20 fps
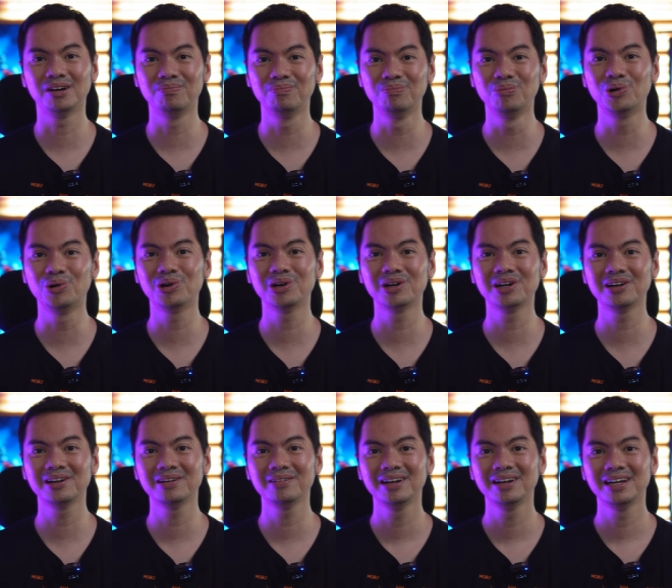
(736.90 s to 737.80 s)
the
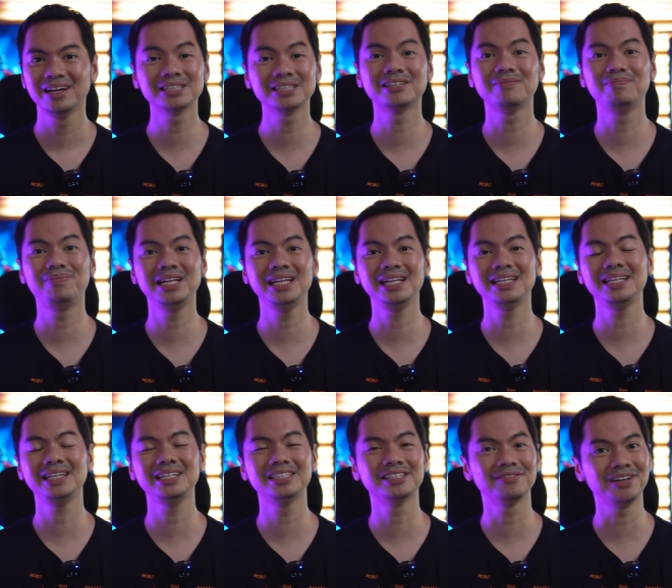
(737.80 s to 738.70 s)
more
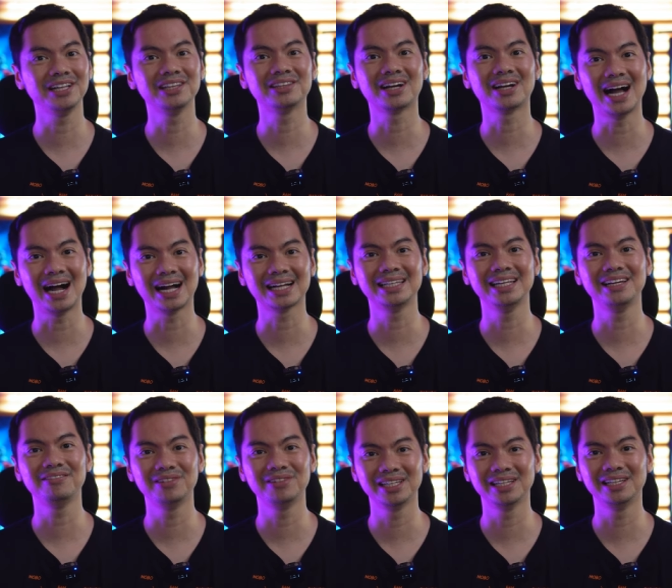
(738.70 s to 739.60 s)
possibilities of
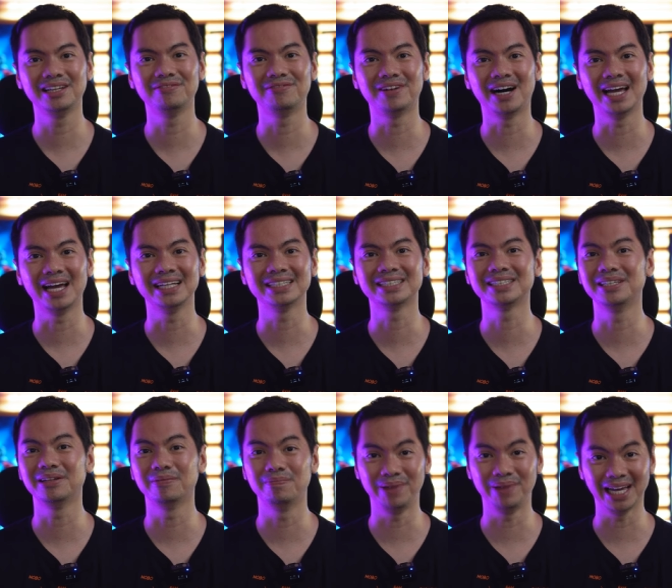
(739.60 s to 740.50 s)
interacting with the
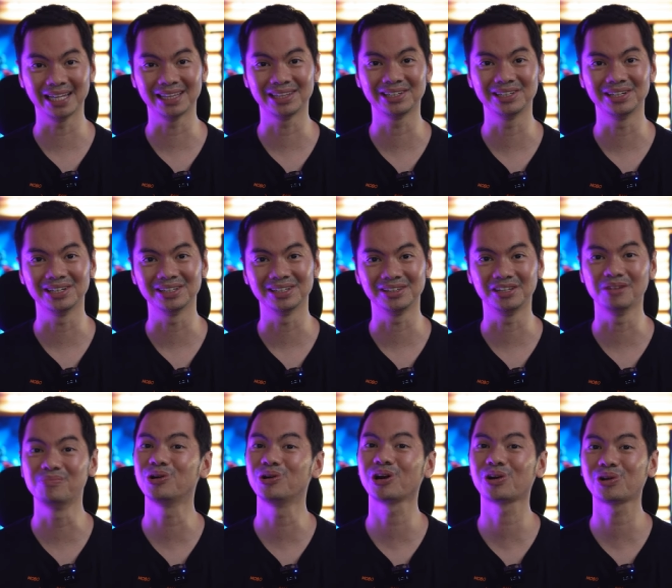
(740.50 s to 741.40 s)
device, the better.
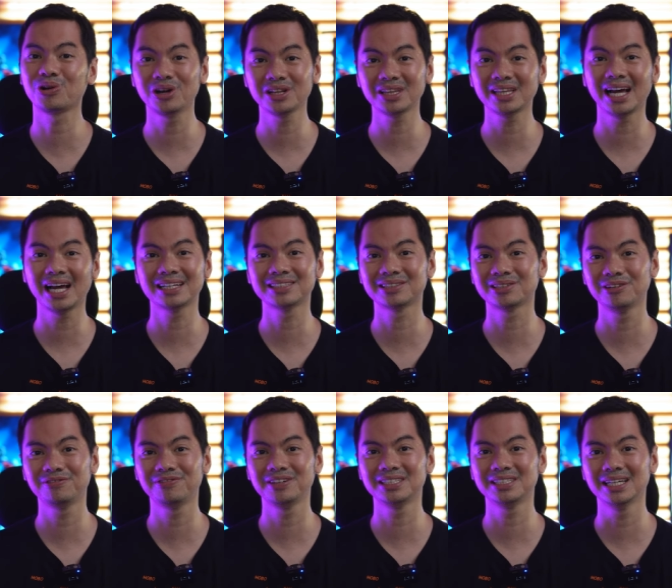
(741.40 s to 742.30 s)
The more contact
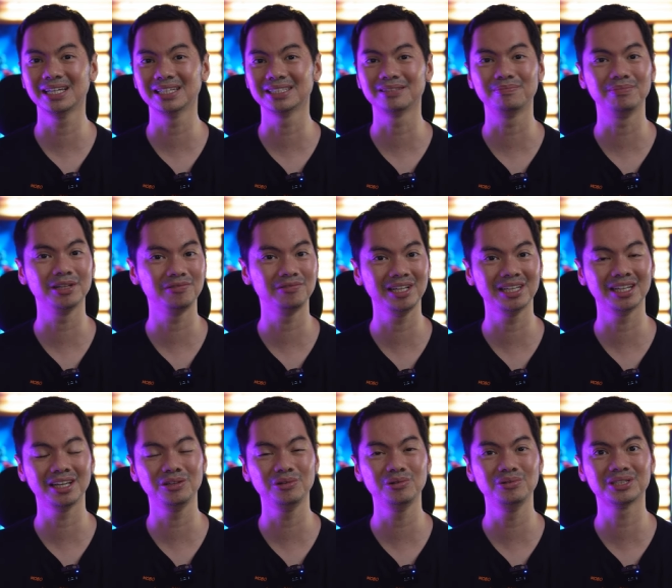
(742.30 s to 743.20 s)
surfaces between
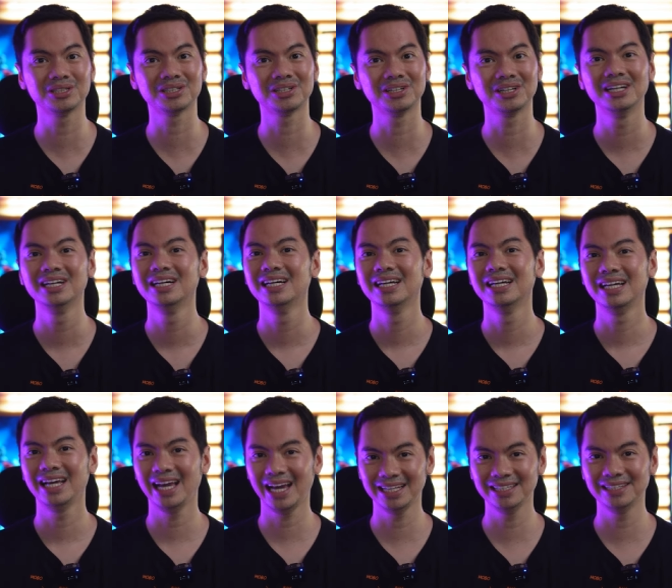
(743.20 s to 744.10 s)
the user
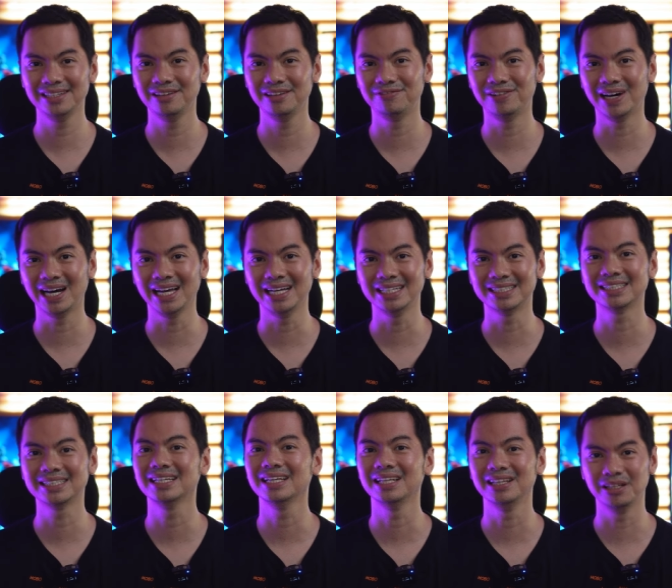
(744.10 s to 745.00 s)
and the
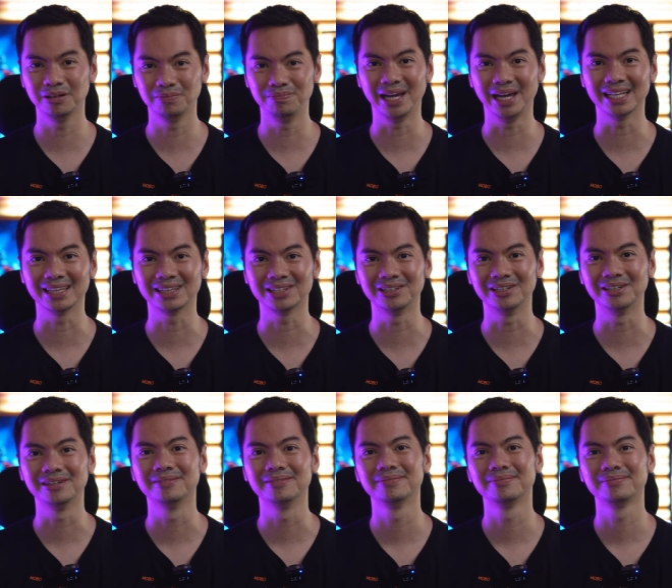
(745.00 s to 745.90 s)
device, the
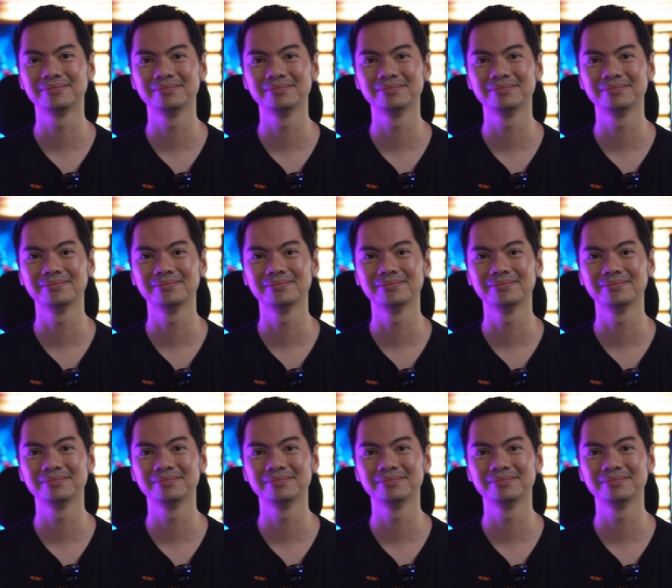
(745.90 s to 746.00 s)
better.